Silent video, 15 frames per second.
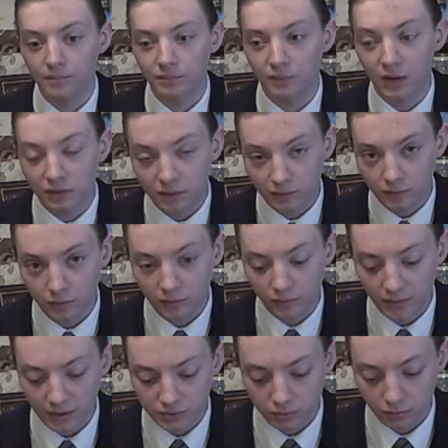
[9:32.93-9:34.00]
Nothing too
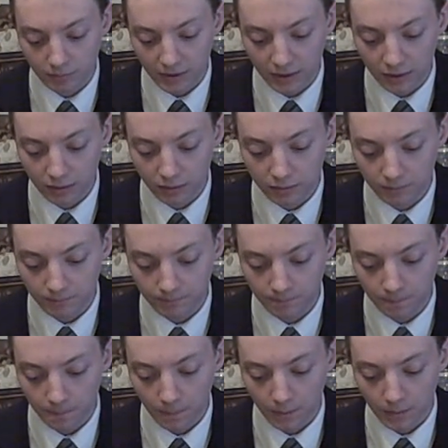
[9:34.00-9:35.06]
special about it.
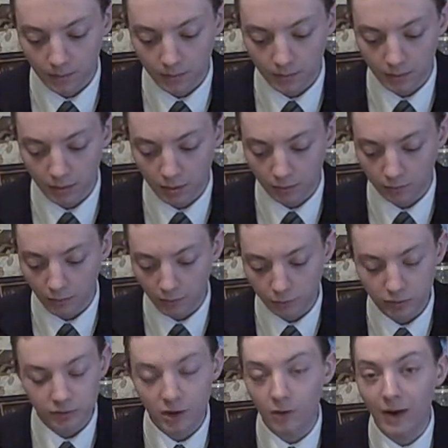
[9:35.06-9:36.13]
You know, I
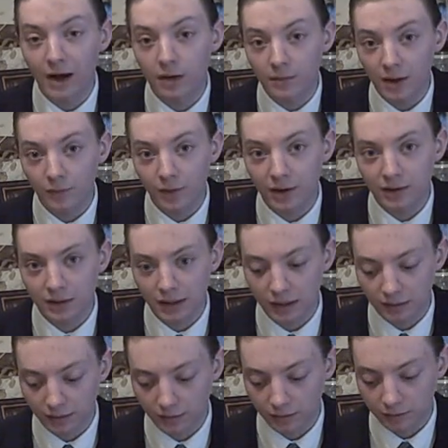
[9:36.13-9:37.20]
wouldn't go out of my way to
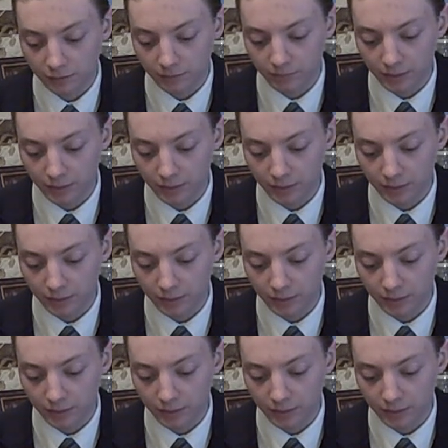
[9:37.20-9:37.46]
get this,